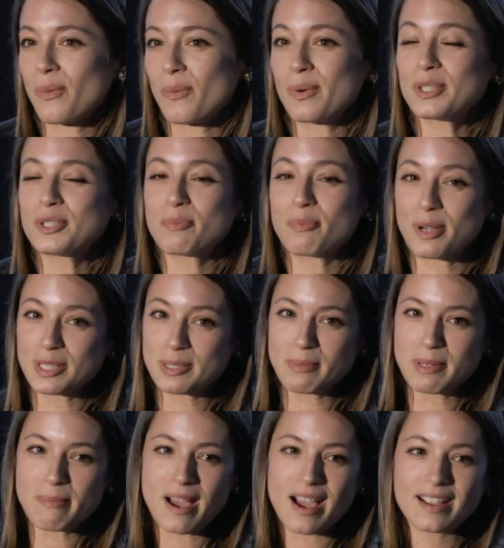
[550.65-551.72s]
which brings
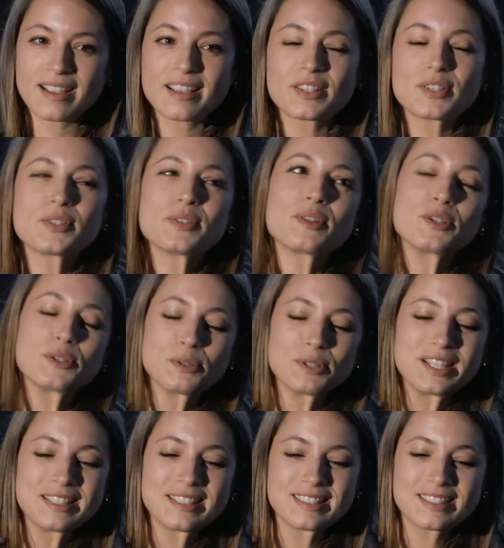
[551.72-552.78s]
me back to the
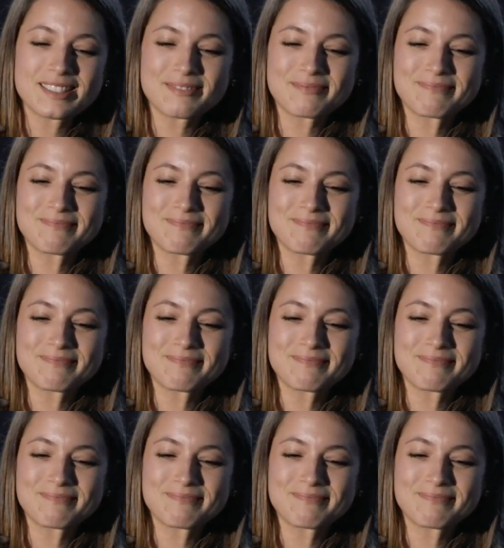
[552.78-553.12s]
trees.